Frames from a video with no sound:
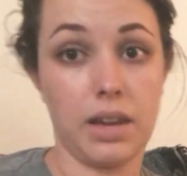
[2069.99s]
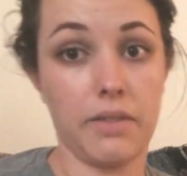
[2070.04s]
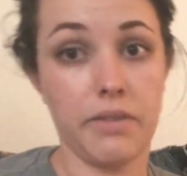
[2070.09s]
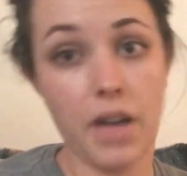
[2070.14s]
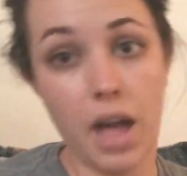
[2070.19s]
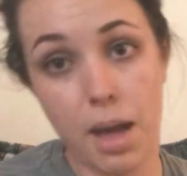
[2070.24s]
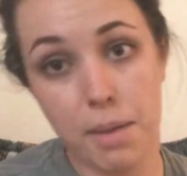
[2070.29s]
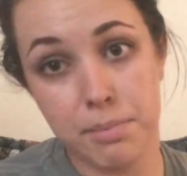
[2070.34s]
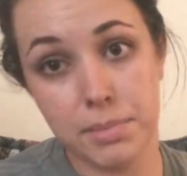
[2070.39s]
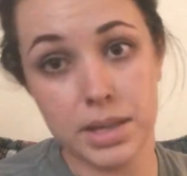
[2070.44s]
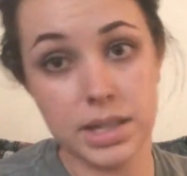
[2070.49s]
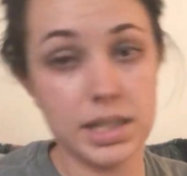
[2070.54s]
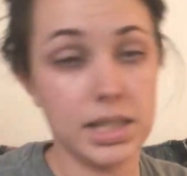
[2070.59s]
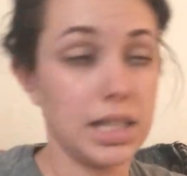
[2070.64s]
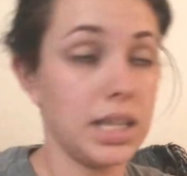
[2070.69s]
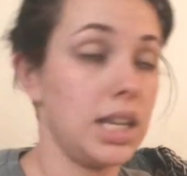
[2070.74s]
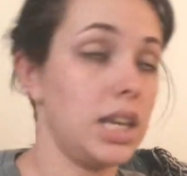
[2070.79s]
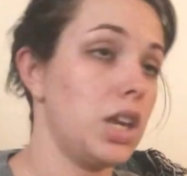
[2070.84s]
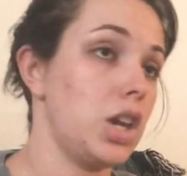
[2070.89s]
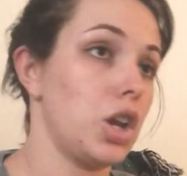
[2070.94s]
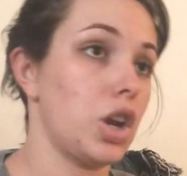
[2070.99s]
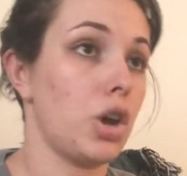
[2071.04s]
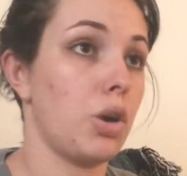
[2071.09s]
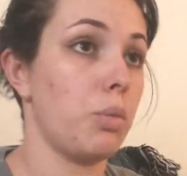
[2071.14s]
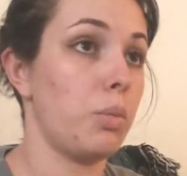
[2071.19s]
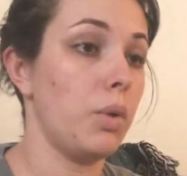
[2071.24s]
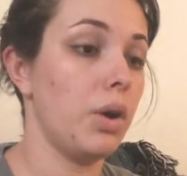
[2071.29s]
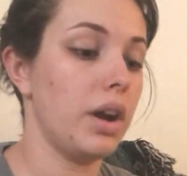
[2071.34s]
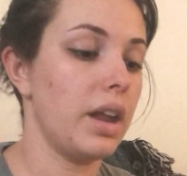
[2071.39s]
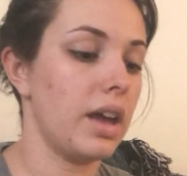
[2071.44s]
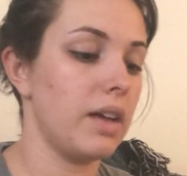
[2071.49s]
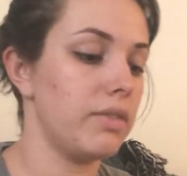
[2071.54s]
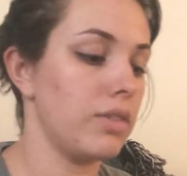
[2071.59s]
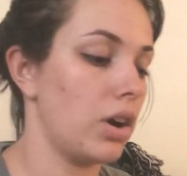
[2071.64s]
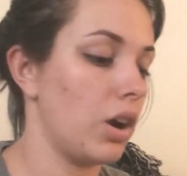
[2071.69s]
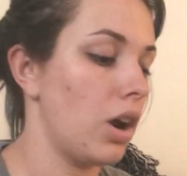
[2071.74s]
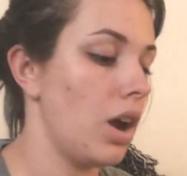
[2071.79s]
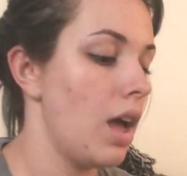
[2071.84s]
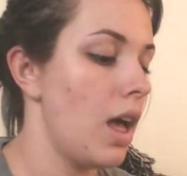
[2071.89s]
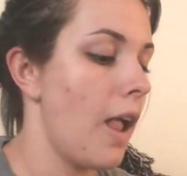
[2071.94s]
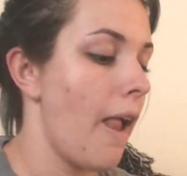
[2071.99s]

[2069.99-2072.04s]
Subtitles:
if I'm busy, you know, whatever.